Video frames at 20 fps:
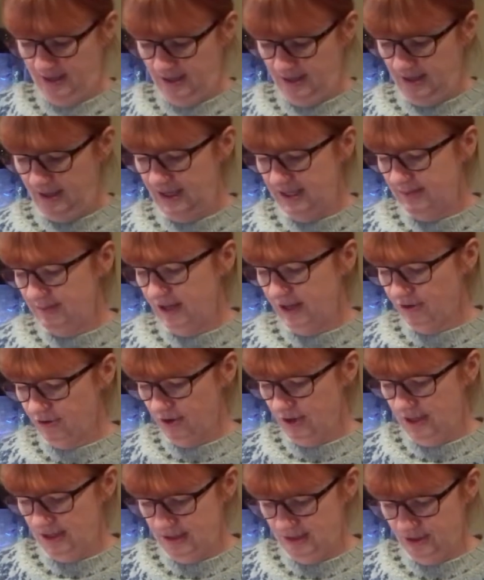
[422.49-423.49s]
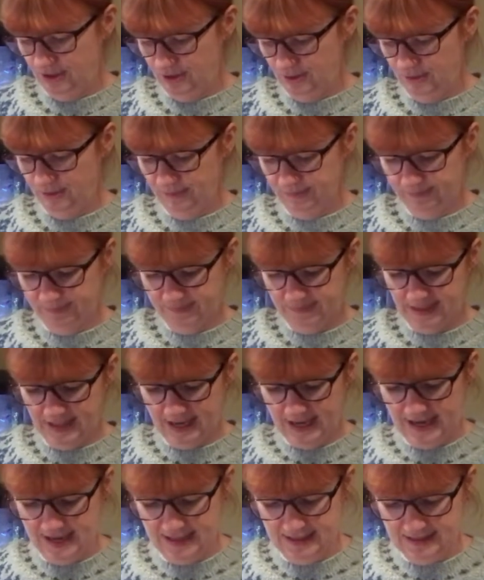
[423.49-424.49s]
is my Chrysler shawl.
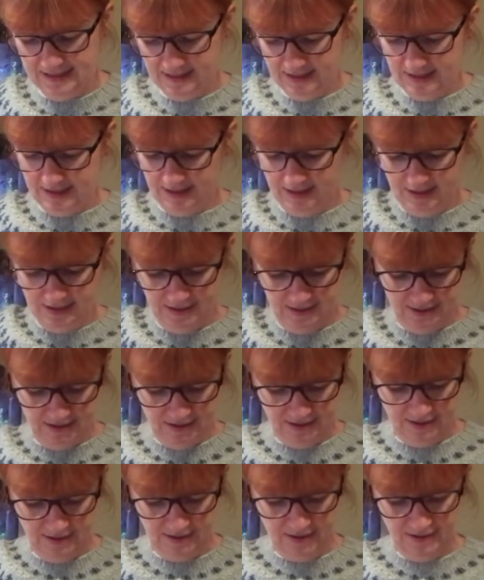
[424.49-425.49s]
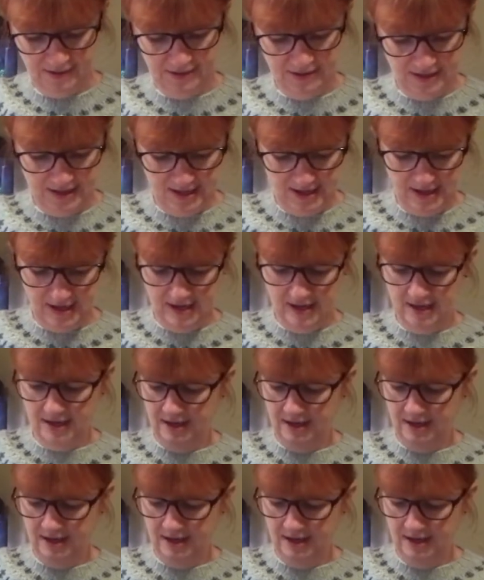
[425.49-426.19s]
And I